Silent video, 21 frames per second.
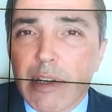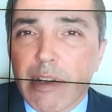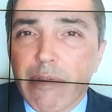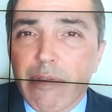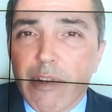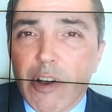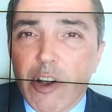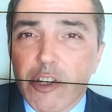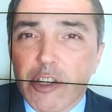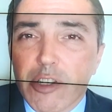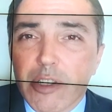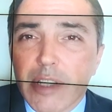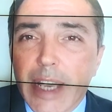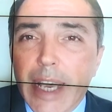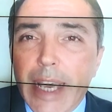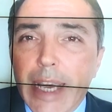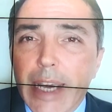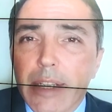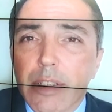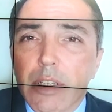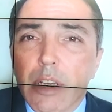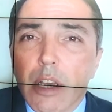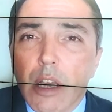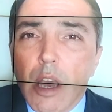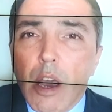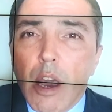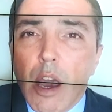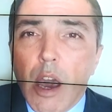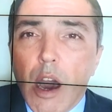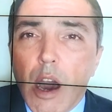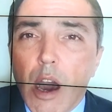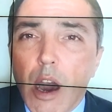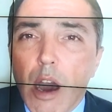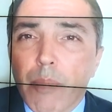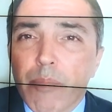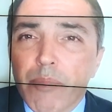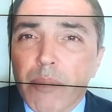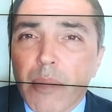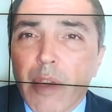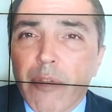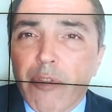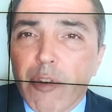aversion to hit.
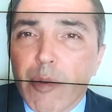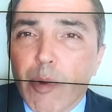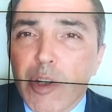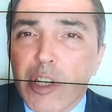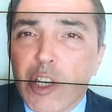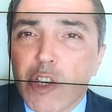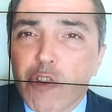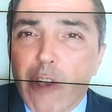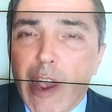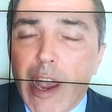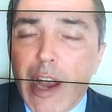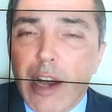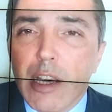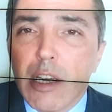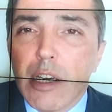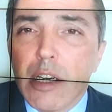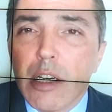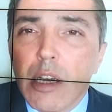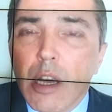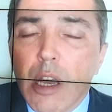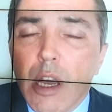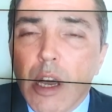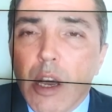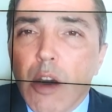From Australia,